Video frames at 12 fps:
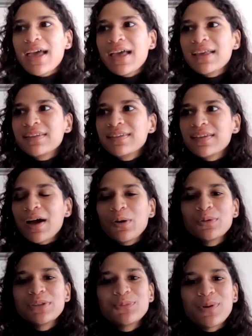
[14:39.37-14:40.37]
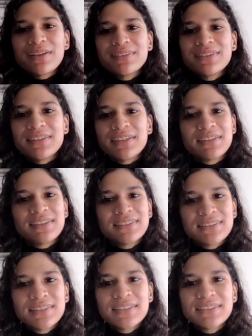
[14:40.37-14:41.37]
And I was wondering,
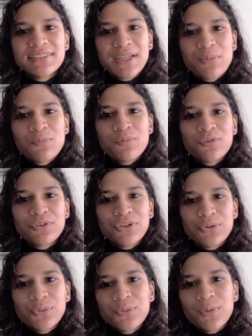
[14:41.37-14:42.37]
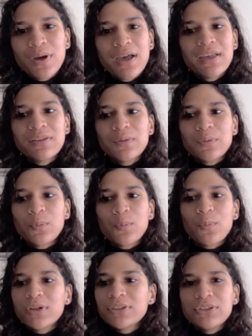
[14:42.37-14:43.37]
is it the same for you? And
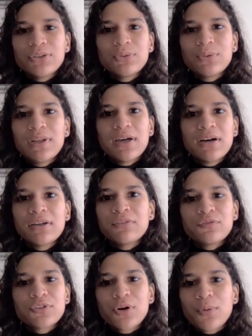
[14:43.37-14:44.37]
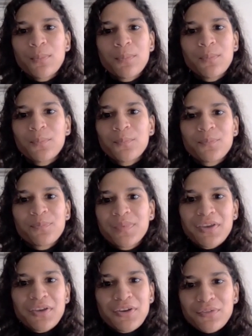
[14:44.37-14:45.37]
what do you learn from
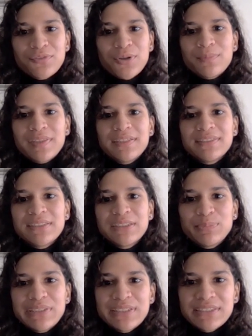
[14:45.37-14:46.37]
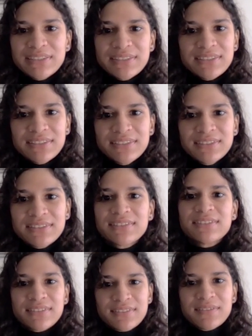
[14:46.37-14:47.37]
these experiences?